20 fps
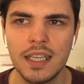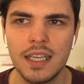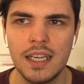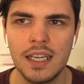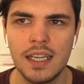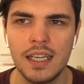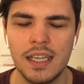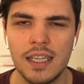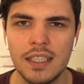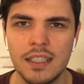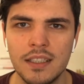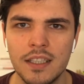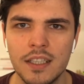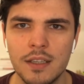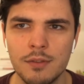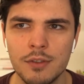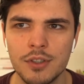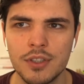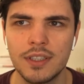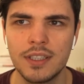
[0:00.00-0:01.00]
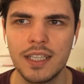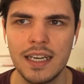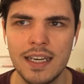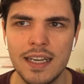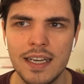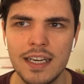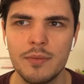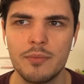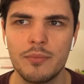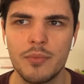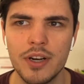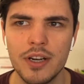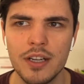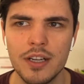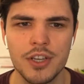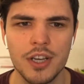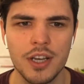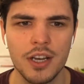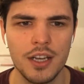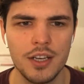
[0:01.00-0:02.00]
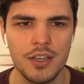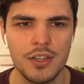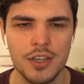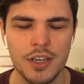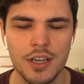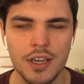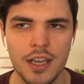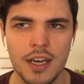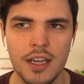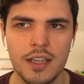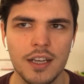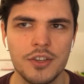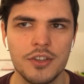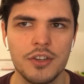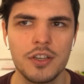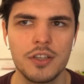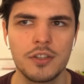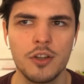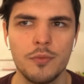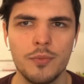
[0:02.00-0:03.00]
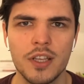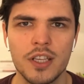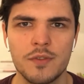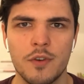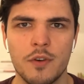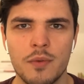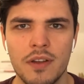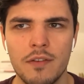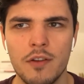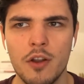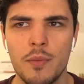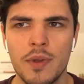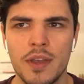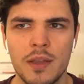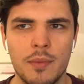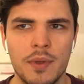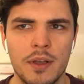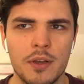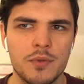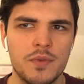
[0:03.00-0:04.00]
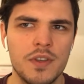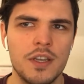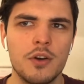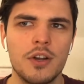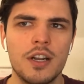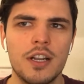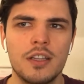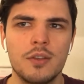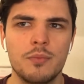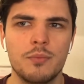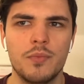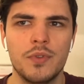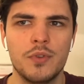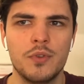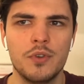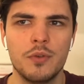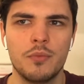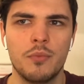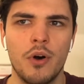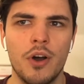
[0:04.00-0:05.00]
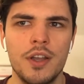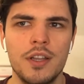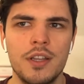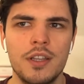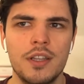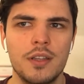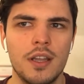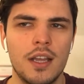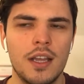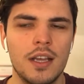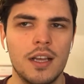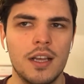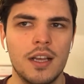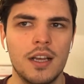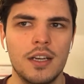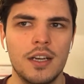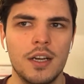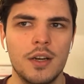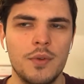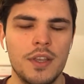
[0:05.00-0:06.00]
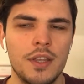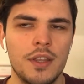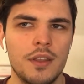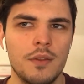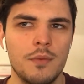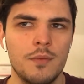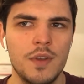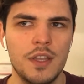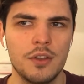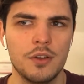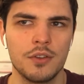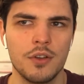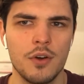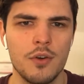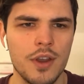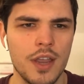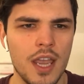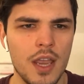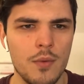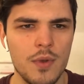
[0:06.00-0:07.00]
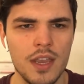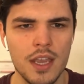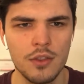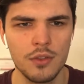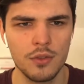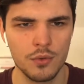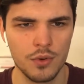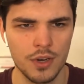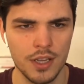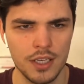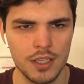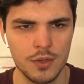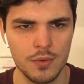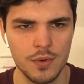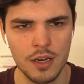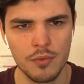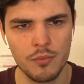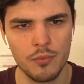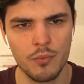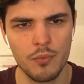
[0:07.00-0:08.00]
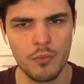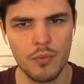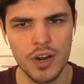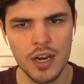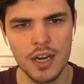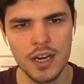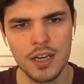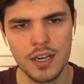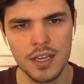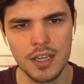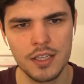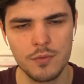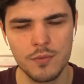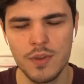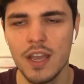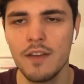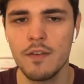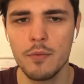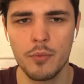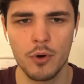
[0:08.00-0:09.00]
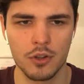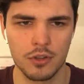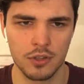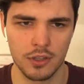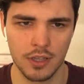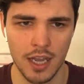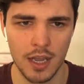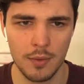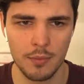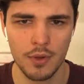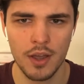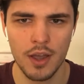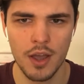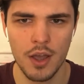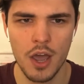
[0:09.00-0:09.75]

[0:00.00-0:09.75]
And it was technically pretty challenging, and it actually stopped us from developing it because we got it to the point that we thought, okay, we can do this, we can bring this, we have a prototype,